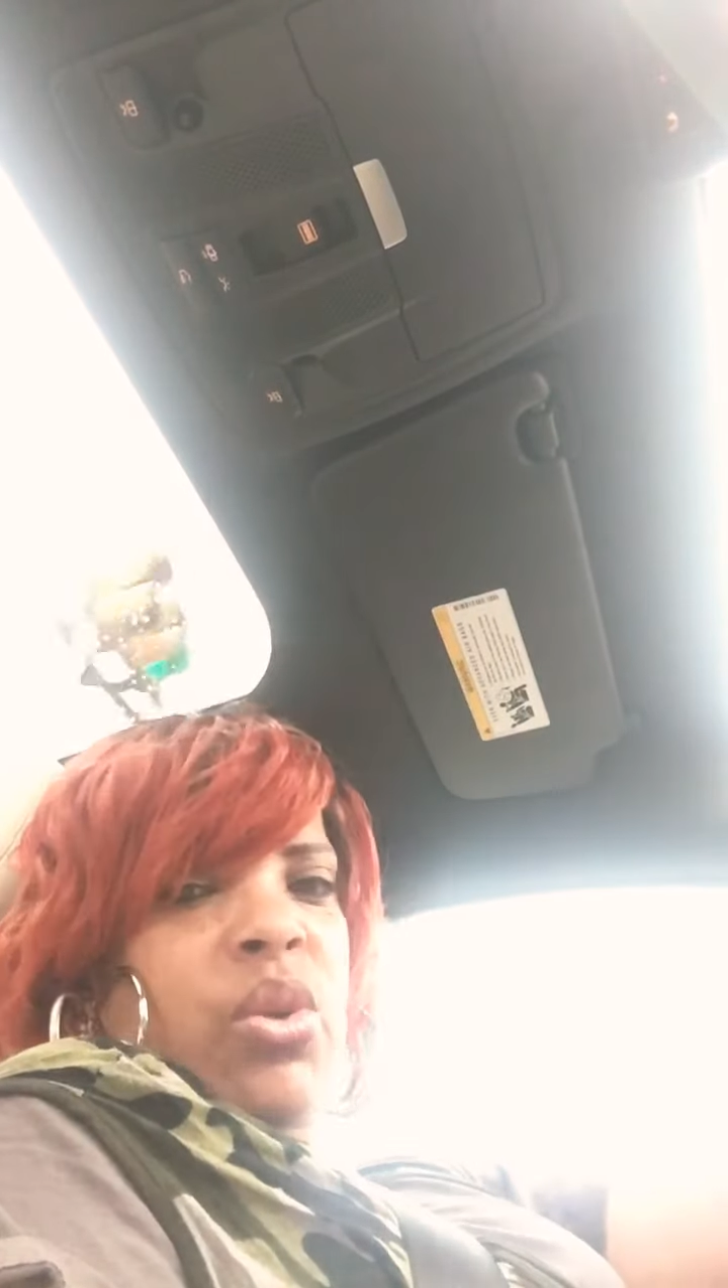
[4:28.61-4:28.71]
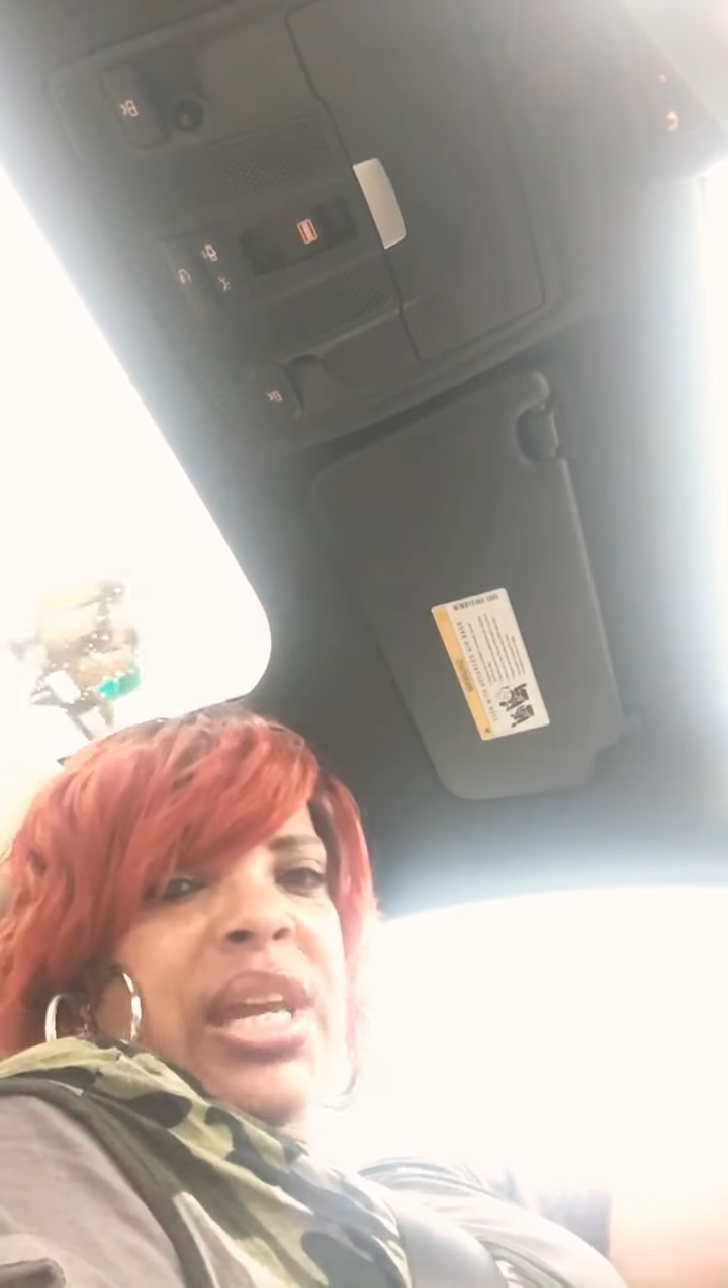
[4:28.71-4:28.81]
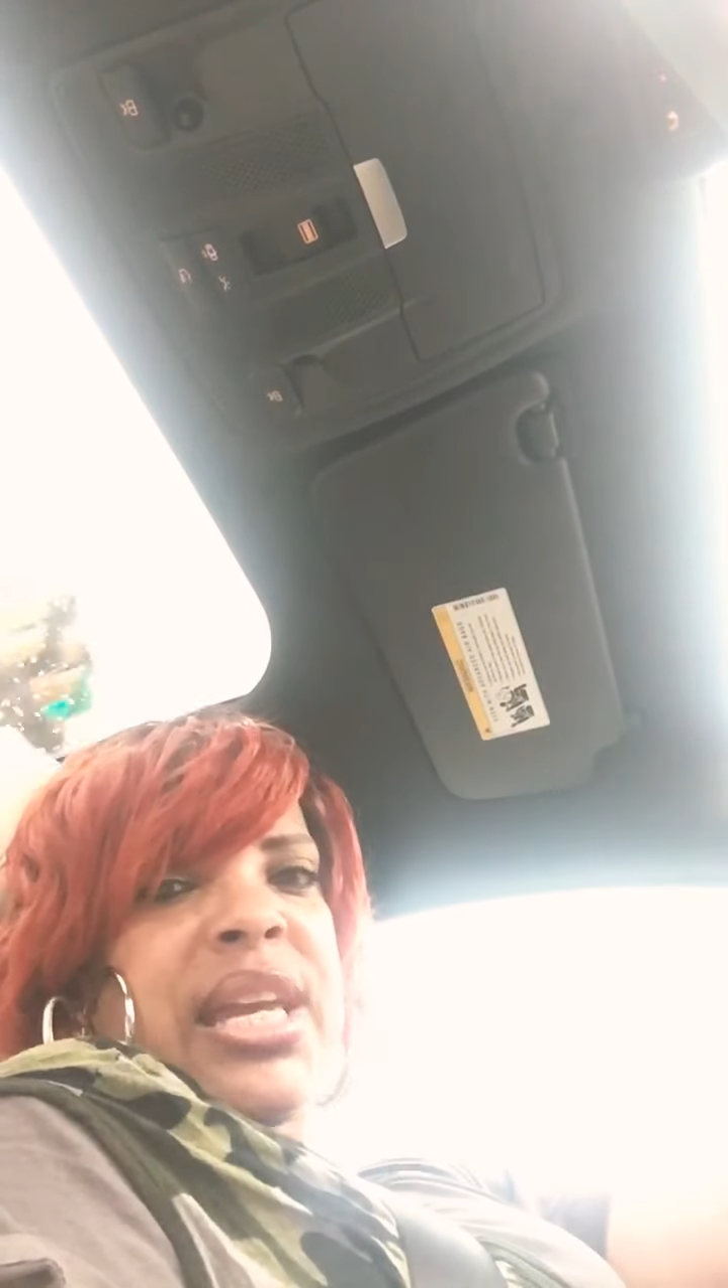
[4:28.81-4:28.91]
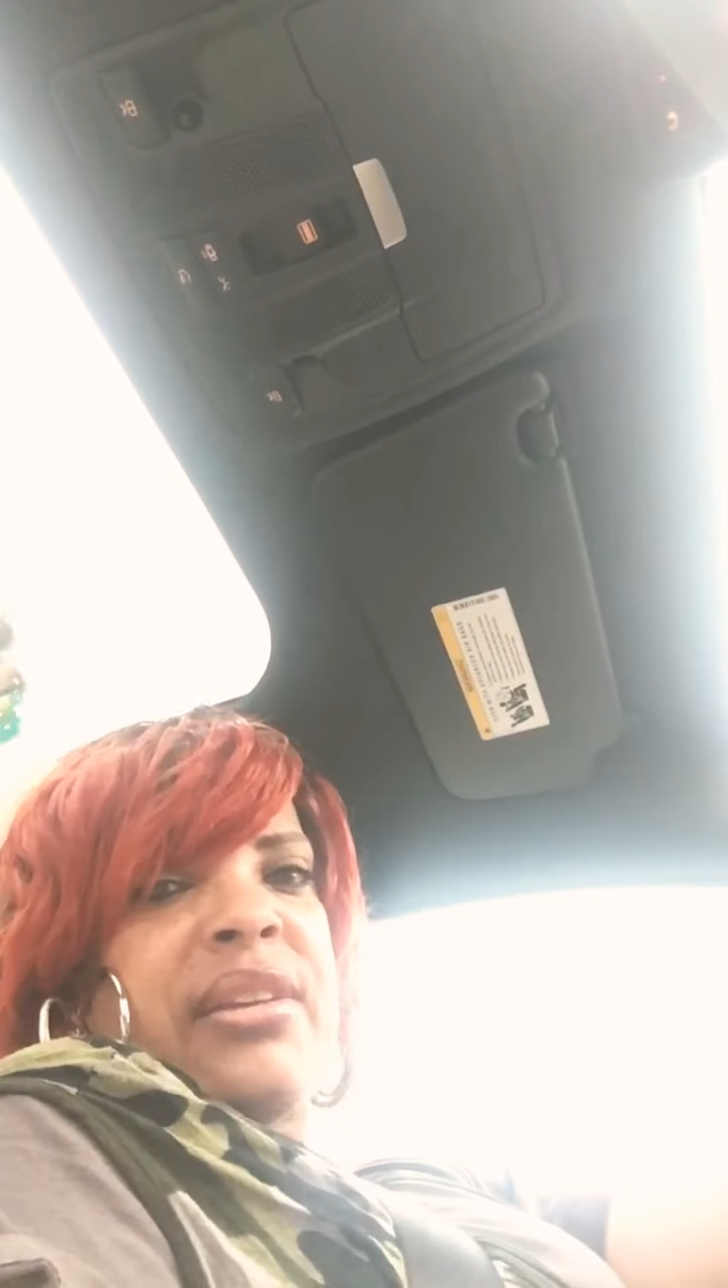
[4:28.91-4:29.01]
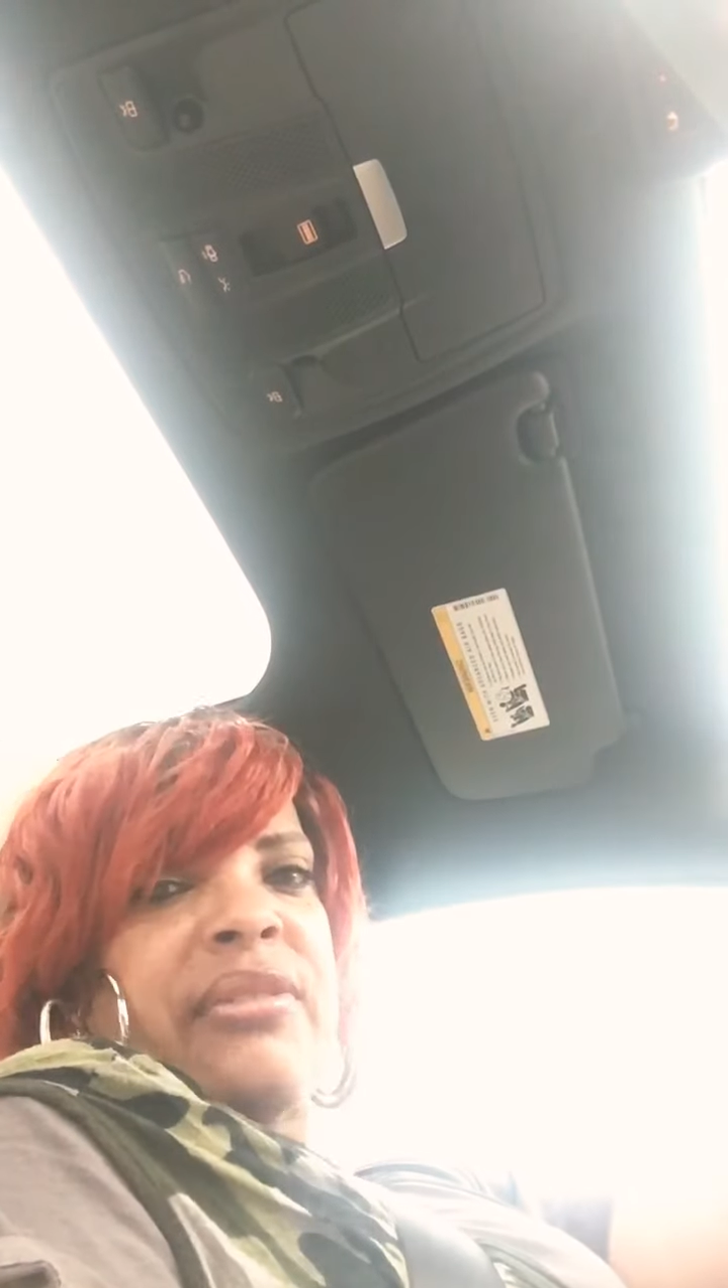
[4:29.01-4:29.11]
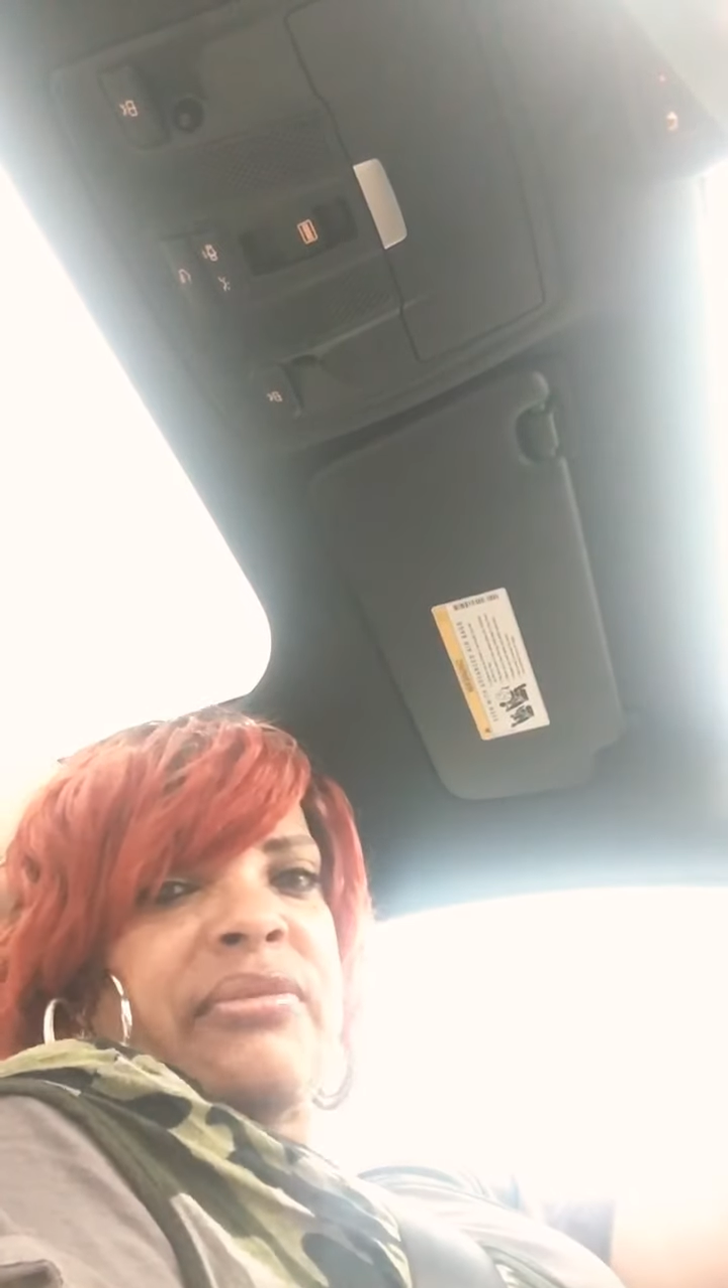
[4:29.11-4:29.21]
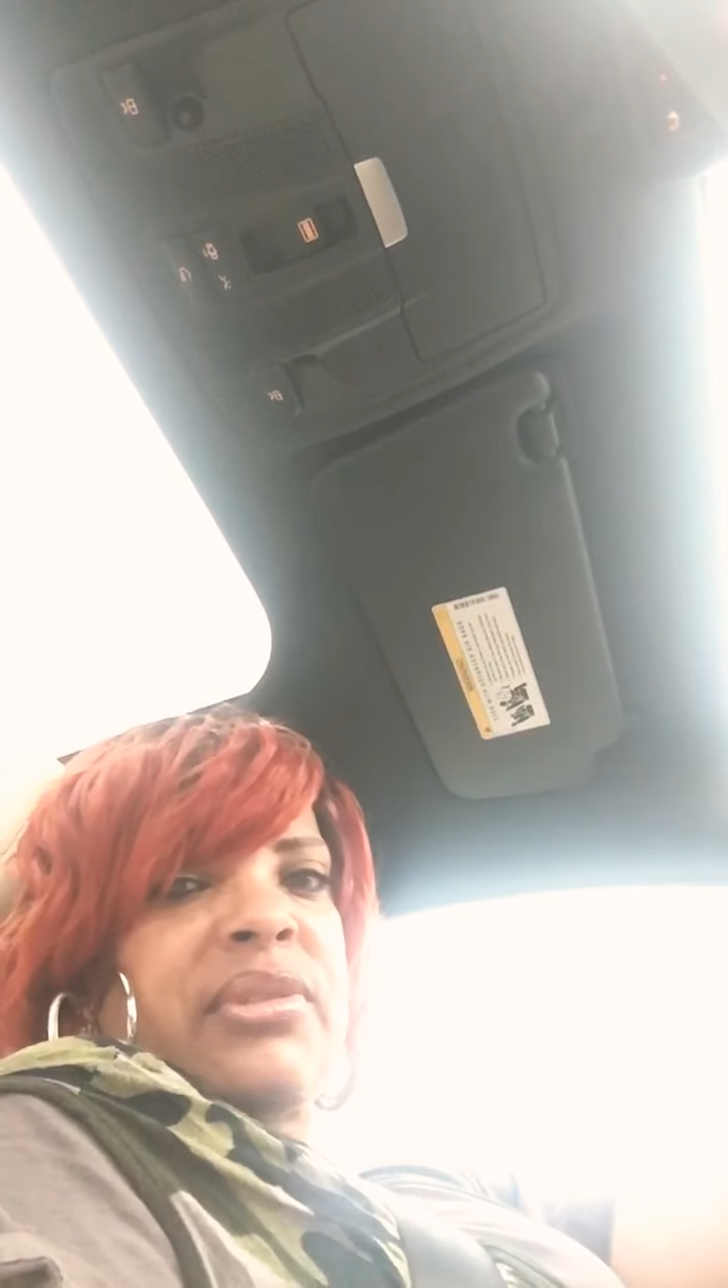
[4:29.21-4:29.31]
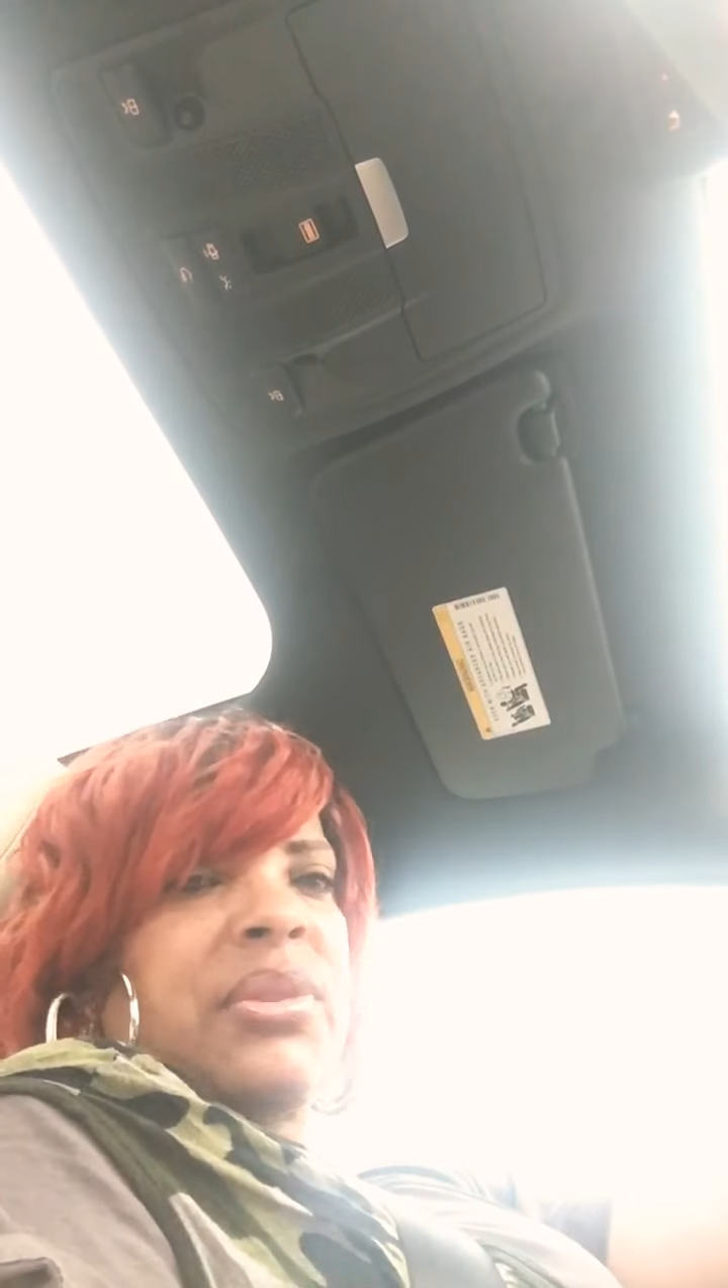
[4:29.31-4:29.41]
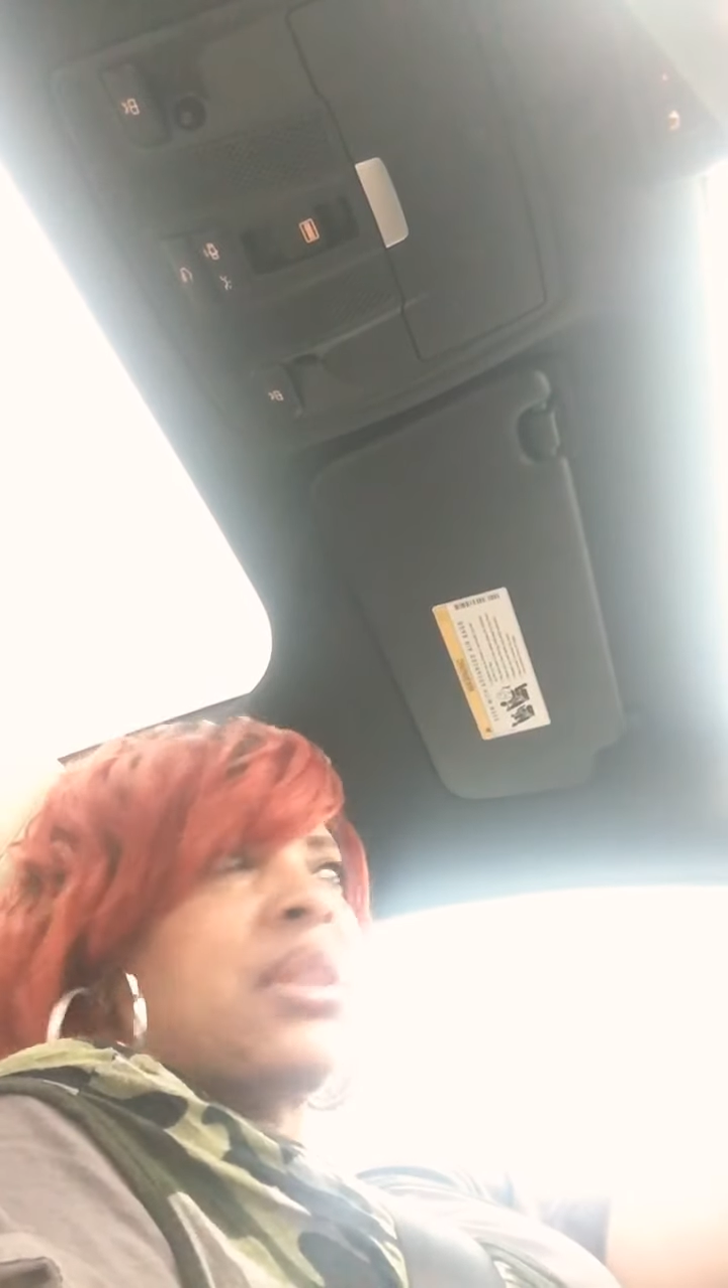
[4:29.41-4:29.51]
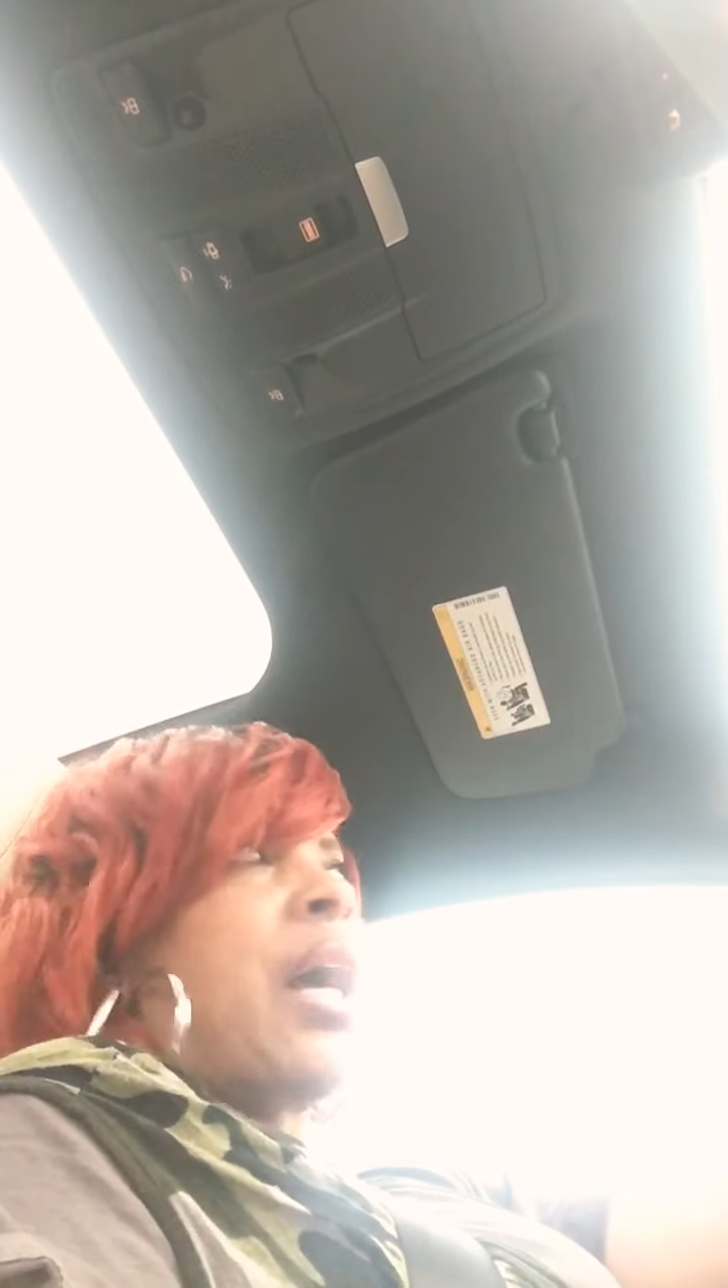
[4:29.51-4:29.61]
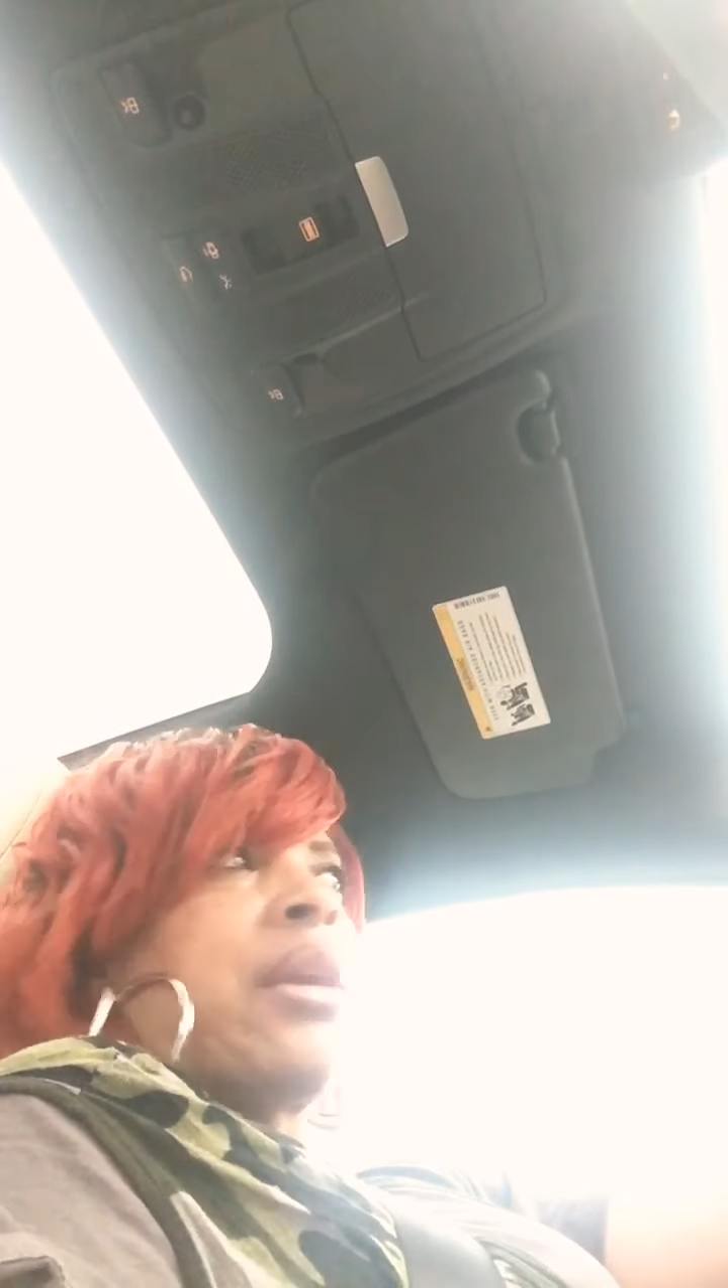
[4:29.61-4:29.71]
leave? What?